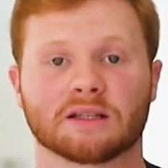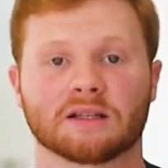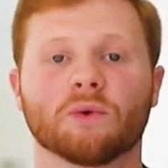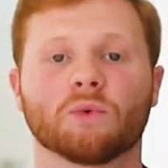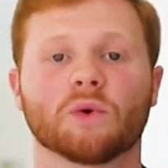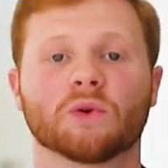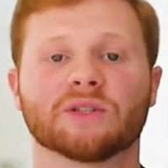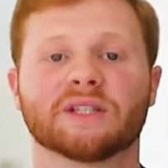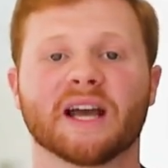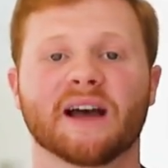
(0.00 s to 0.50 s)
It
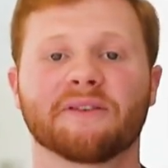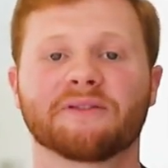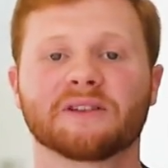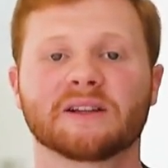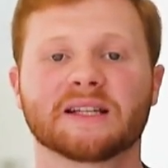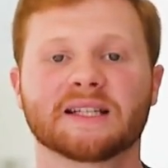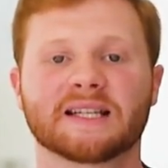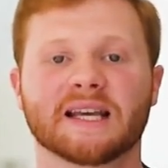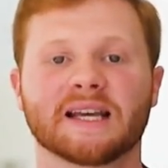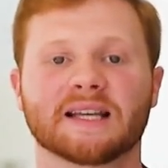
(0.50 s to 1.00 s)
will
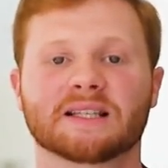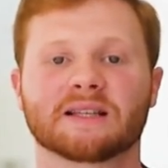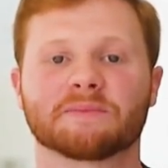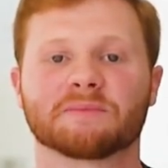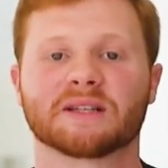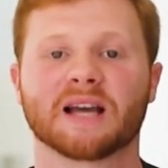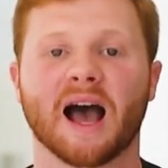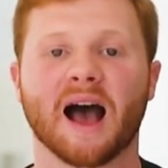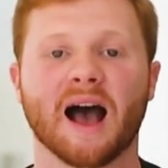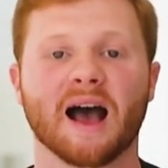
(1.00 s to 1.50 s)
definitely take
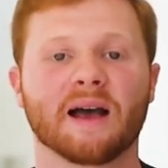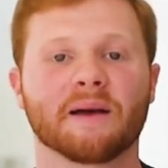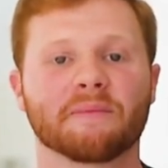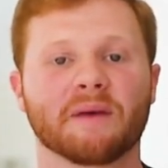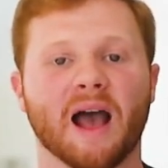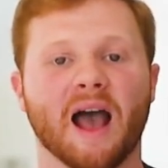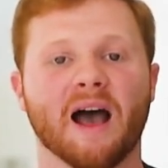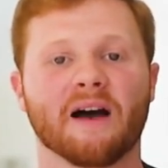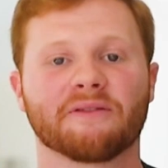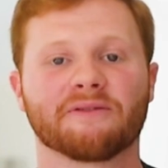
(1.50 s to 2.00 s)
some
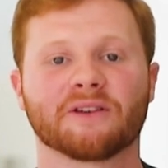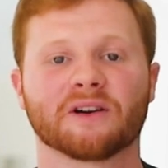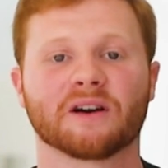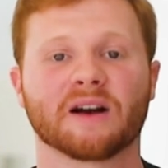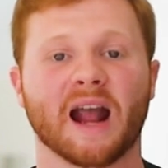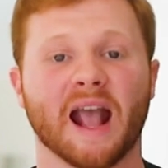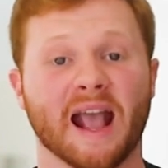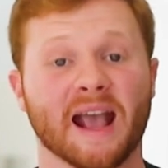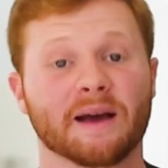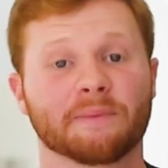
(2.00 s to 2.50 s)
time,
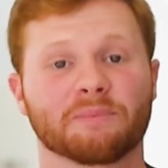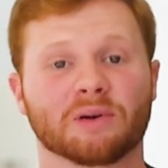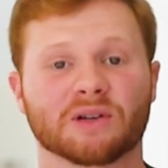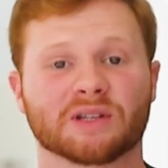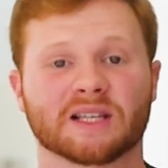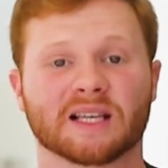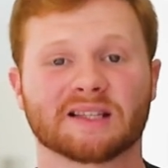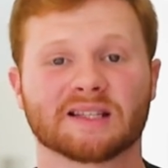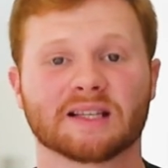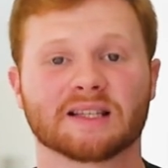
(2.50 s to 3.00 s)
effort, and
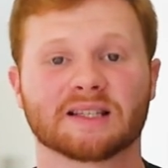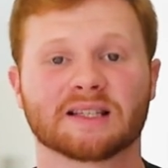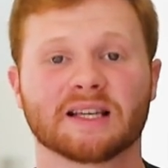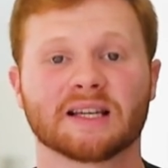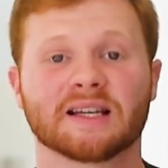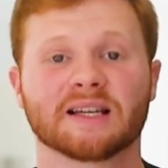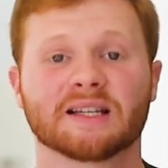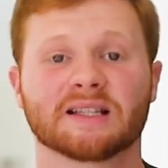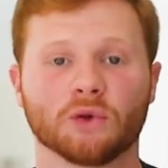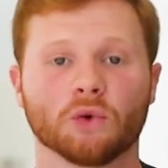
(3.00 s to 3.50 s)

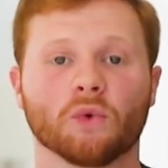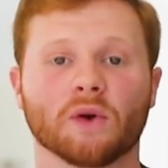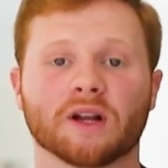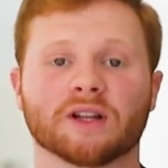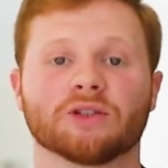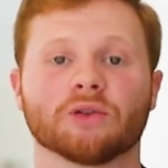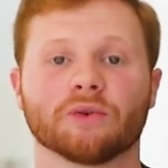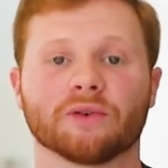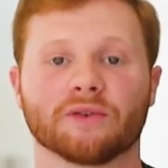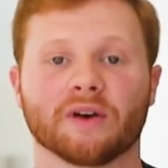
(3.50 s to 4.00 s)
persistency if you want
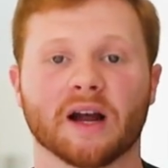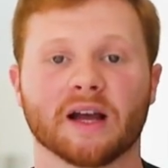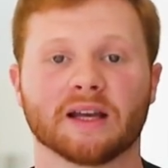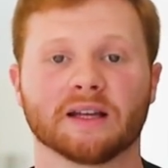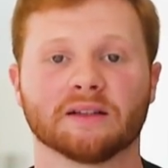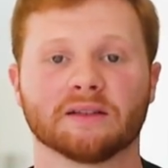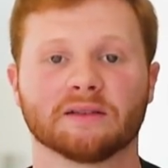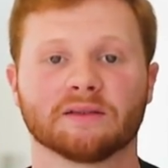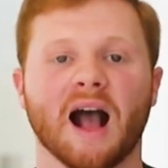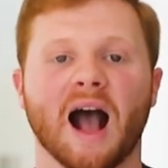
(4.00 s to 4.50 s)
to do it right.